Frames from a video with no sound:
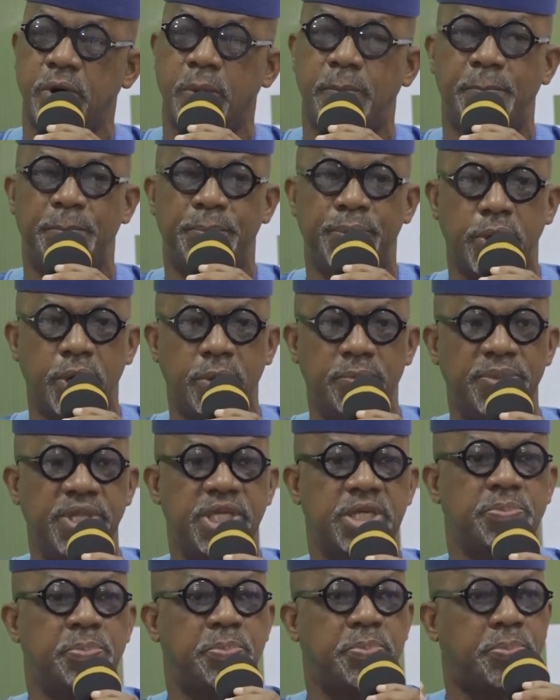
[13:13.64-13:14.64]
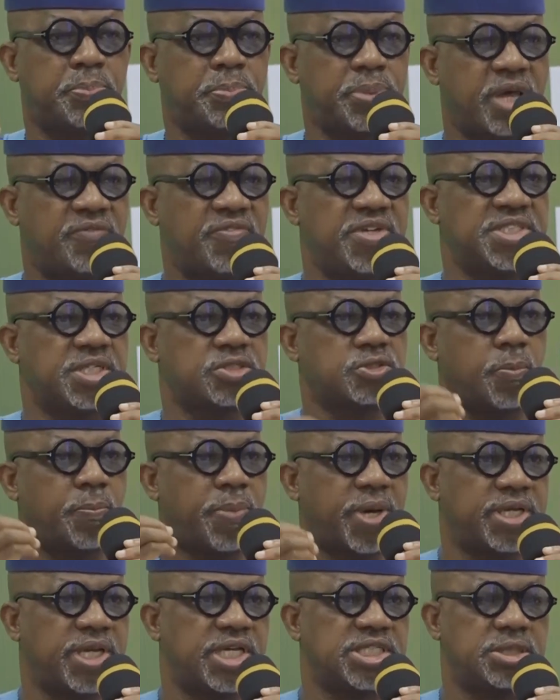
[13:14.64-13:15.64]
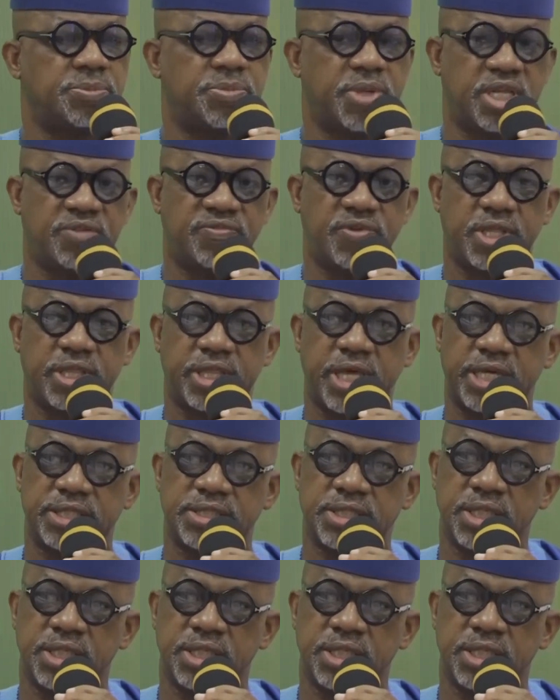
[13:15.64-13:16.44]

for public-private sector partnership, believing that